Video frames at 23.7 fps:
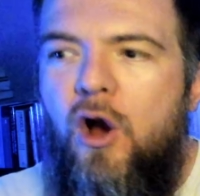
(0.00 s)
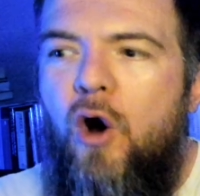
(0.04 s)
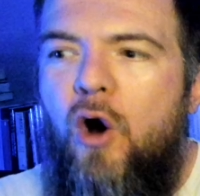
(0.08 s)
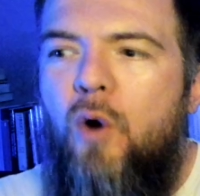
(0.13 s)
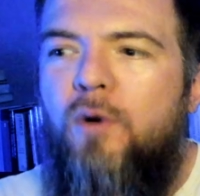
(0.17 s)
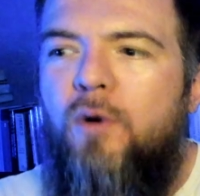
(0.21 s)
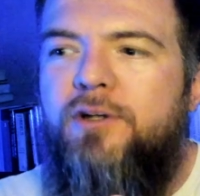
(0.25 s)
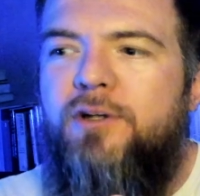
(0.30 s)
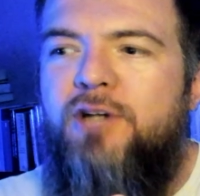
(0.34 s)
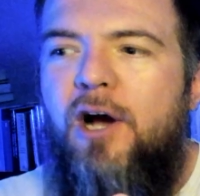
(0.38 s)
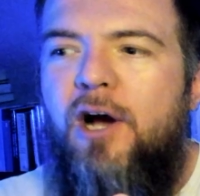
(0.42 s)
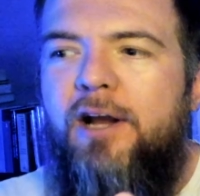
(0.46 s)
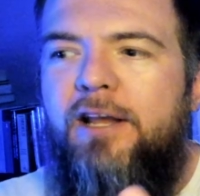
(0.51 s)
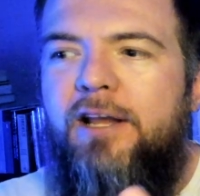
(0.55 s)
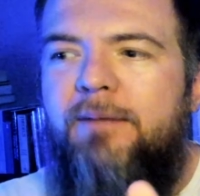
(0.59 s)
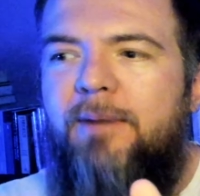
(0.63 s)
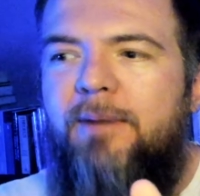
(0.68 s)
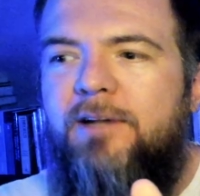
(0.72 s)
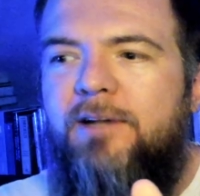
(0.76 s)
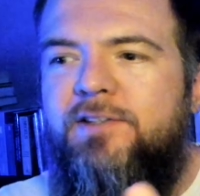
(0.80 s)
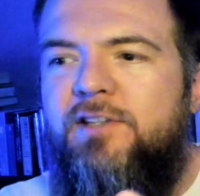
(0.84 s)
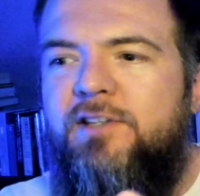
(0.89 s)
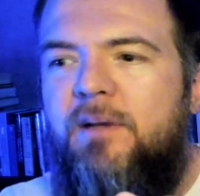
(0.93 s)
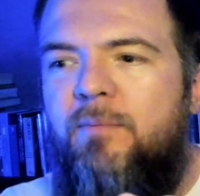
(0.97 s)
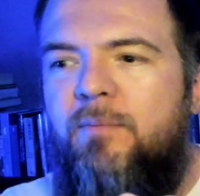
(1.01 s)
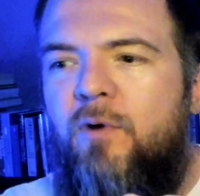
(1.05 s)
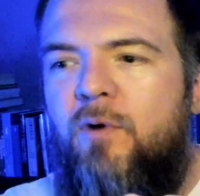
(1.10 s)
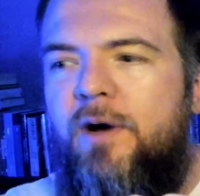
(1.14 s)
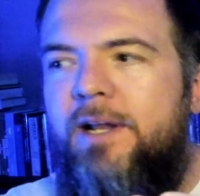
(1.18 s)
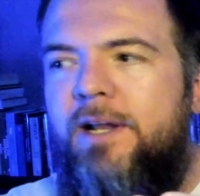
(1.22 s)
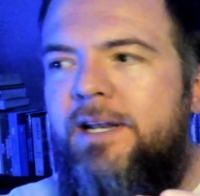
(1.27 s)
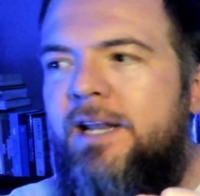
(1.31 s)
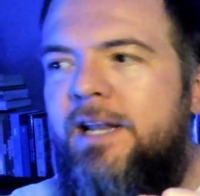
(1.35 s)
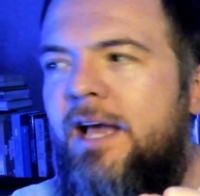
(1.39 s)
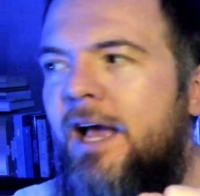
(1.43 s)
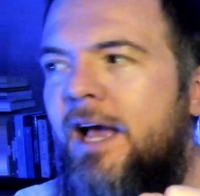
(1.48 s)
or talking about
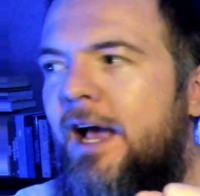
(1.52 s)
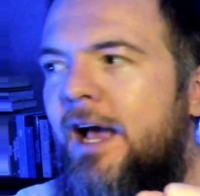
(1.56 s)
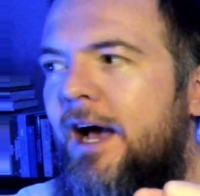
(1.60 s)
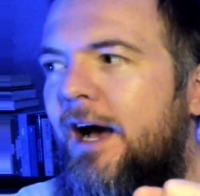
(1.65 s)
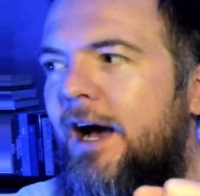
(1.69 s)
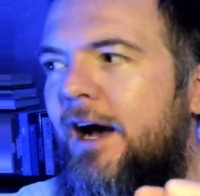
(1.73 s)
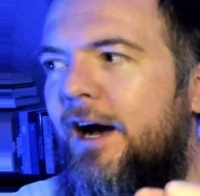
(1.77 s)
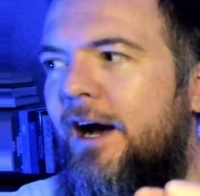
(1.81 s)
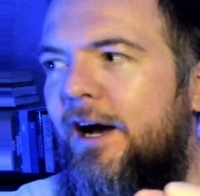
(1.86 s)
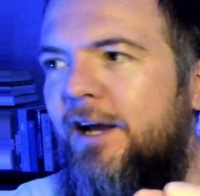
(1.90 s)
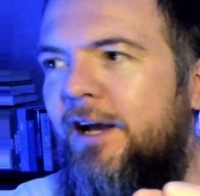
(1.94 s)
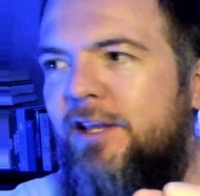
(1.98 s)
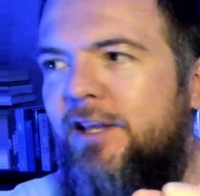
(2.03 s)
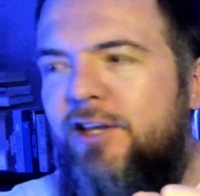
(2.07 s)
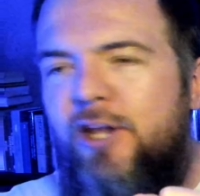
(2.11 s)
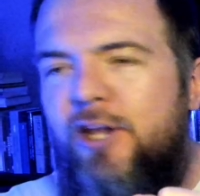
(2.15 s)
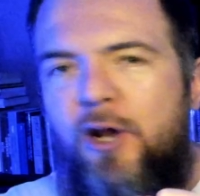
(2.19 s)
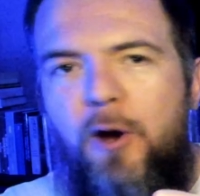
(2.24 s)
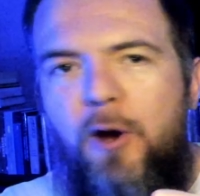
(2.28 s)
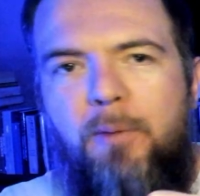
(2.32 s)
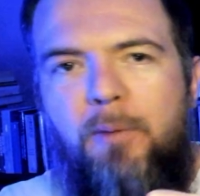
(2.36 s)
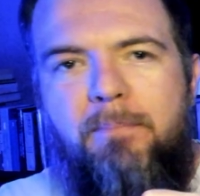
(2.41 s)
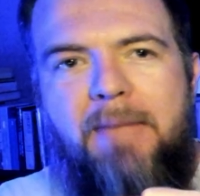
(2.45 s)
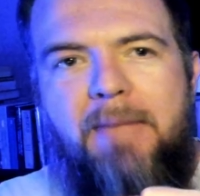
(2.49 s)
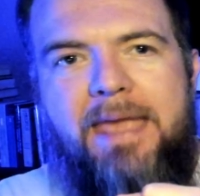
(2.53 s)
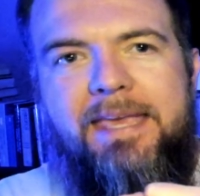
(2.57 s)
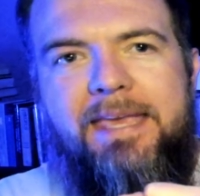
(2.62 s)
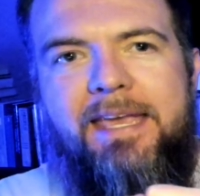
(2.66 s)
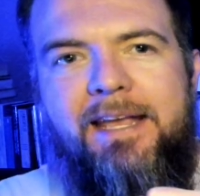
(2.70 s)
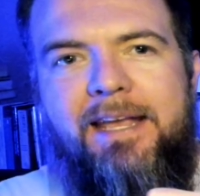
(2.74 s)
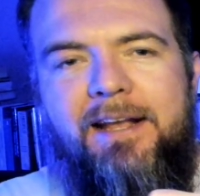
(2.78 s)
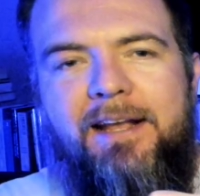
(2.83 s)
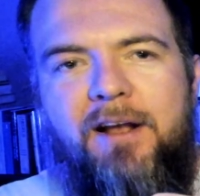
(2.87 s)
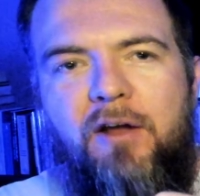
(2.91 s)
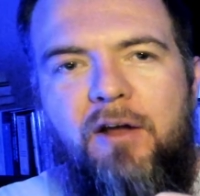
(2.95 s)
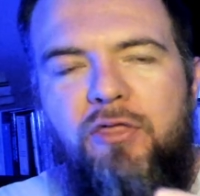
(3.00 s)
someone
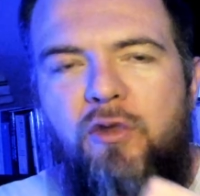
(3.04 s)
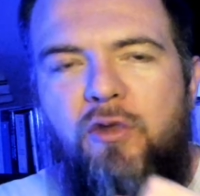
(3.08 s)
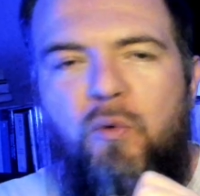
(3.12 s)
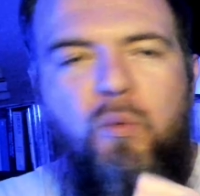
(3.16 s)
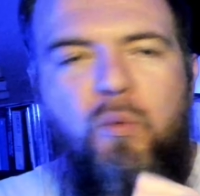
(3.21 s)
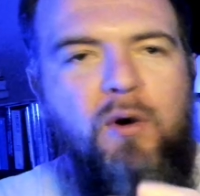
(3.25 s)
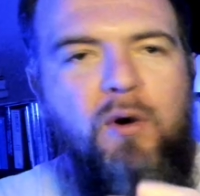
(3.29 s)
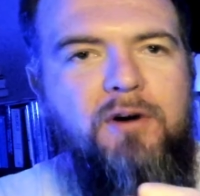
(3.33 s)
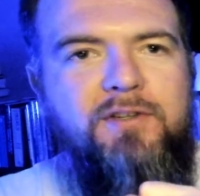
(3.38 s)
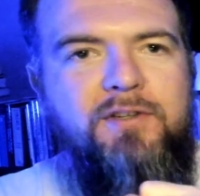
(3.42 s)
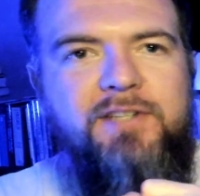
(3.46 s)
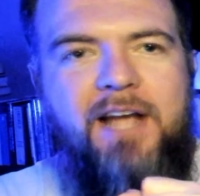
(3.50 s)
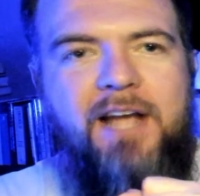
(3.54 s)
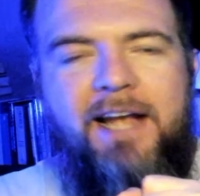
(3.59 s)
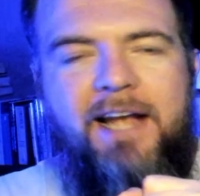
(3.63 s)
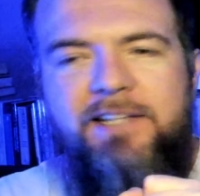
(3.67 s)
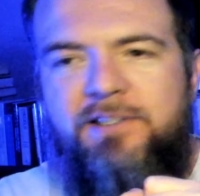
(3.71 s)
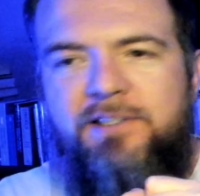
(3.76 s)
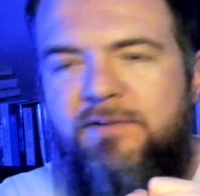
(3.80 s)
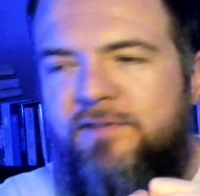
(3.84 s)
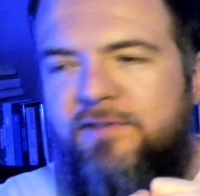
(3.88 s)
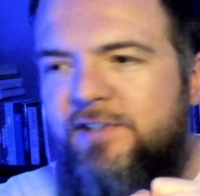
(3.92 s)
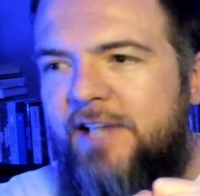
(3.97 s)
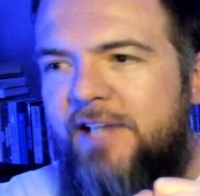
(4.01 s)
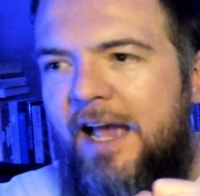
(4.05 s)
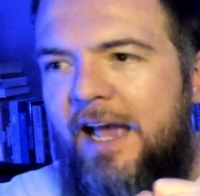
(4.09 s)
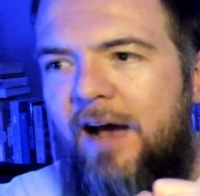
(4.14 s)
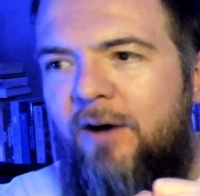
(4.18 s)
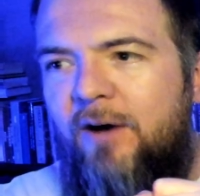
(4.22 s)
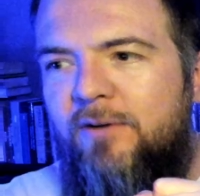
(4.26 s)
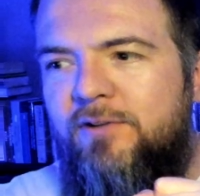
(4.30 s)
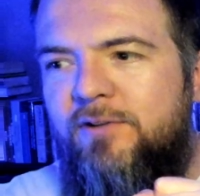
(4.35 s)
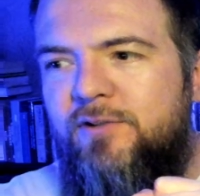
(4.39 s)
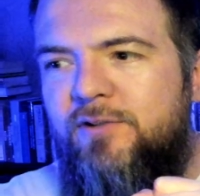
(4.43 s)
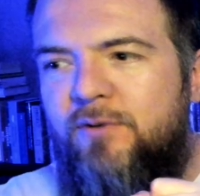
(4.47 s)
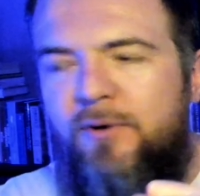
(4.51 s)
making the worst kinds of
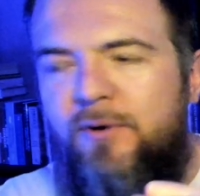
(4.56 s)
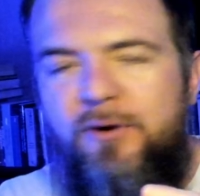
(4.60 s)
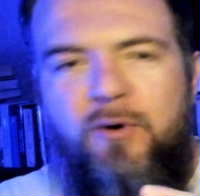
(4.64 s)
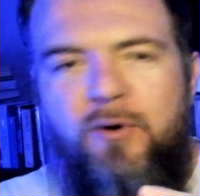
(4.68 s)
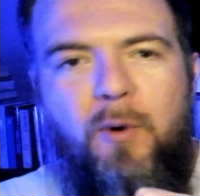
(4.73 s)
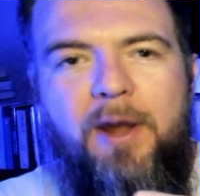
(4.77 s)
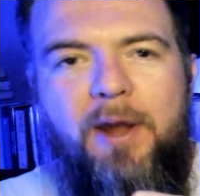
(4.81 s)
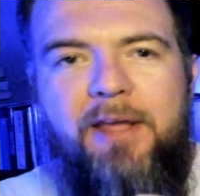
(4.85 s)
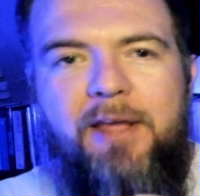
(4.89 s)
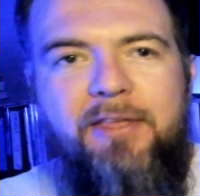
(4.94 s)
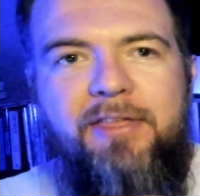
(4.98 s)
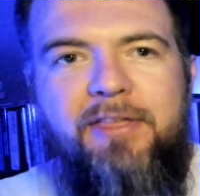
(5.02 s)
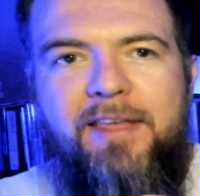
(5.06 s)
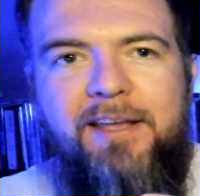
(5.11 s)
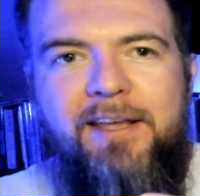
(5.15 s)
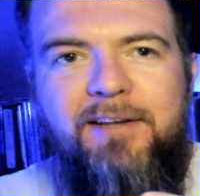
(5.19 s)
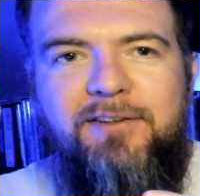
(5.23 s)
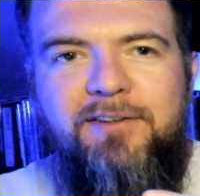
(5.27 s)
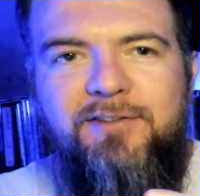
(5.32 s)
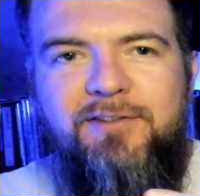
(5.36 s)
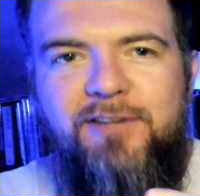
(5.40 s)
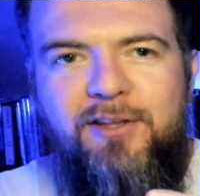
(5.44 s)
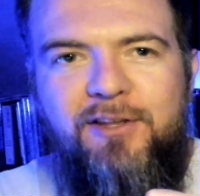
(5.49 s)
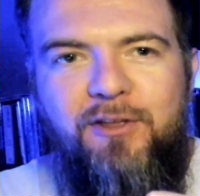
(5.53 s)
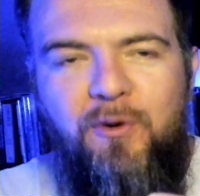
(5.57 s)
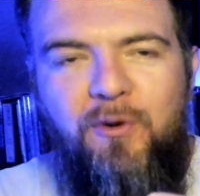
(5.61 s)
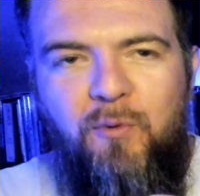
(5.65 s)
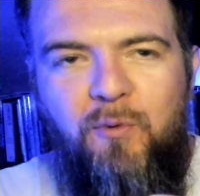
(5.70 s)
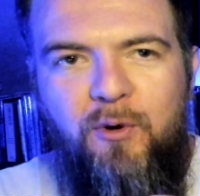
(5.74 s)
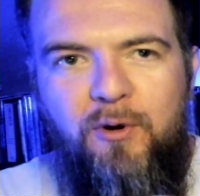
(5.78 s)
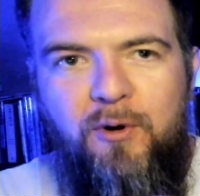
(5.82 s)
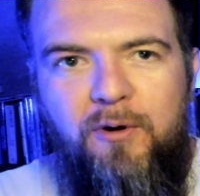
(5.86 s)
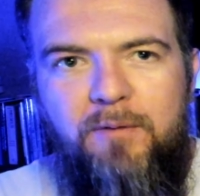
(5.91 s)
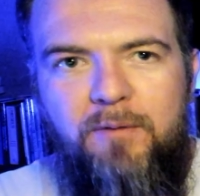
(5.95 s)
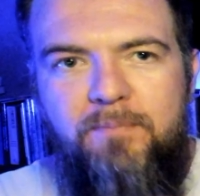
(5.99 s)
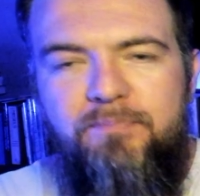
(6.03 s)
sounds or annoying things in the
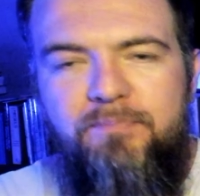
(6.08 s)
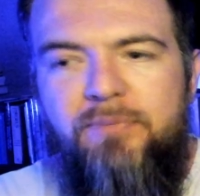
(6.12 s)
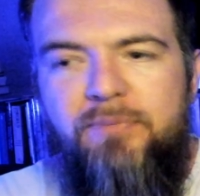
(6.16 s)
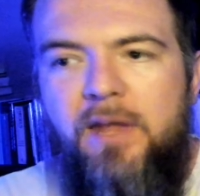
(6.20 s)
world.